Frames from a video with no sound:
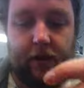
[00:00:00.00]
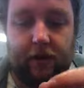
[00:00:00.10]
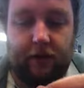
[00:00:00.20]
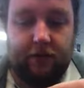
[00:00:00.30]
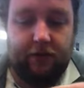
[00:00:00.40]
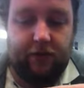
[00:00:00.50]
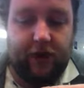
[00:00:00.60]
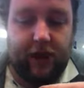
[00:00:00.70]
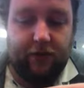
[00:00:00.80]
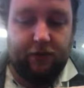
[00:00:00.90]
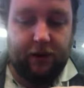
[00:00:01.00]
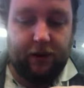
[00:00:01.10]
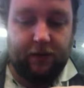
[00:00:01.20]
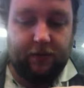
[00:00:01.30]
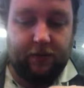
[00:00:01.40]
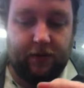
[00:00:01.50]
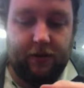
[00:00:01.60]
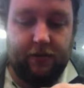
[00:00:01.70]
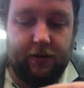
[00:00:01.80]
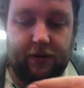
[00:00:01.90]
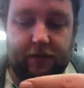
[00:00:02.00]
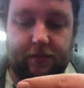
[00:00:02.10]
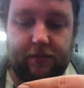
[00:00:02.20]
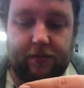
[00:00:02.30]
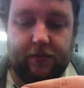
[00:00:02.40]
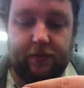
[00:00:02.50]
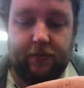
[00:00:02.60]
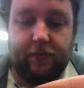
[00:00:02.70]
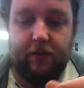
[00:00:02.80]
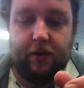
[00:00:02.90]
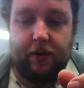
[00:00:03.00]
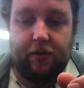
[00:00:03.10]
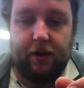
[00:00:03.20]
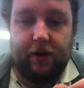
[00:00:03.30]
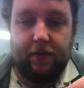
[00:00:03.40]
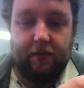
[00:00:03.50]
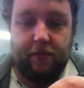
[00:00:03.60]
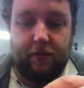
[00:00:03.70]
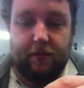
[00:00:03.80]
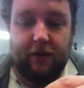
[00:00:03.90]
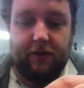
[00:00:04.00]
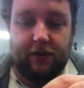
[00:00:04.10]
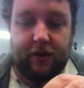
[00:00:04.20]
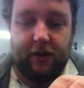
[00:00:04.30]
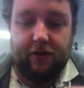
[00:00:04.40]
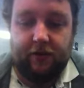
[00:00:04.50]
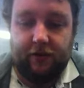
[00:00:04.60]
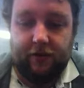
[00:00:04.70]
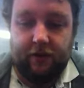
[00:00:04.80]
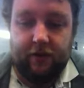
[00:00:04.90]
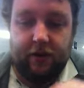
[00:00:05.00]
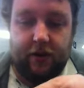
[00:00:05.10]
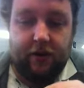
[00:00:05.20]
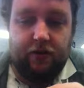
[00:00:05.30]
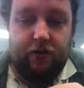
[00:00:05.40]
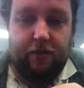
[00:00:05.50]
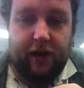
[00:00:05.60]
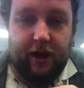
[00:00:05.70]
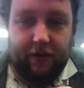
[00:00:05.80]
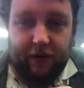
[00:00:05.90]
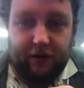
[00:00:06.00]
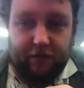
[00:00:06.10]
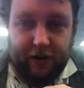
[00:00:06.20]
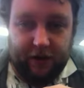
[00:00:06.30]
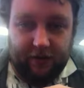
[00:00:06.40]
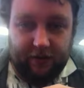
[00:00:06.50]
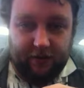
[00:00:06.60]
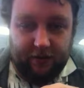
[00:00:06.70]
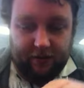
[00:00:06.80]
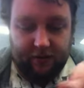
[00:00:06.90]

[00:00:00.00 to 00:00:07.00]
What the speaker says: Doesn't sit as well with this, but yeah. Basically, I just trimmed out these bits